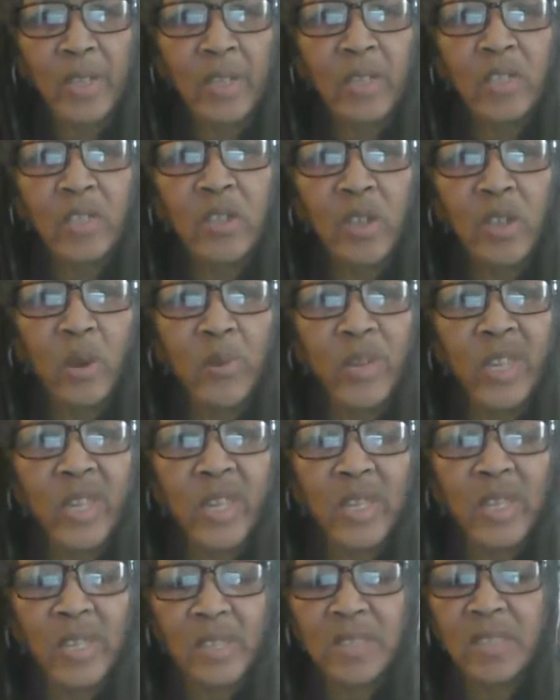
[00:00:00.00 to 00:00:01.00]
you know, it,
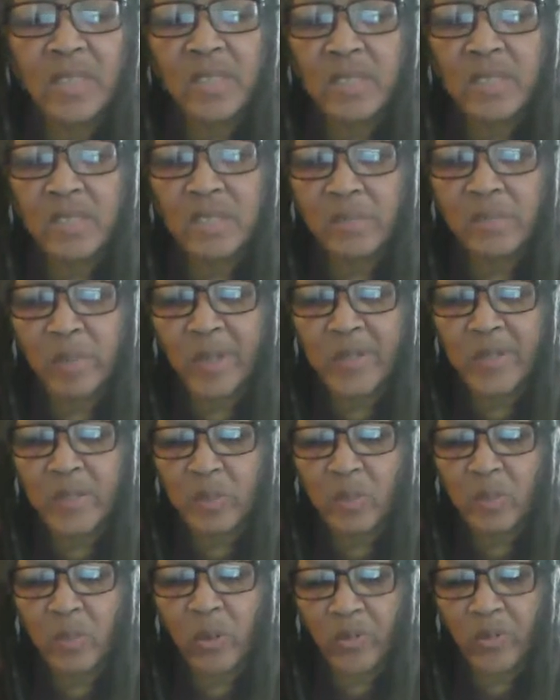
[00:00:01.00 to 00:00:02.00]
it's just much
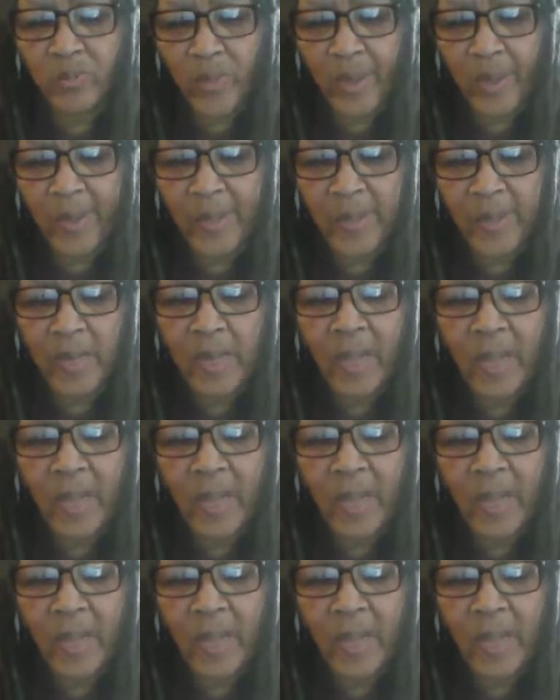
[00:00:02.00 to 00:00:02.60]
more fun.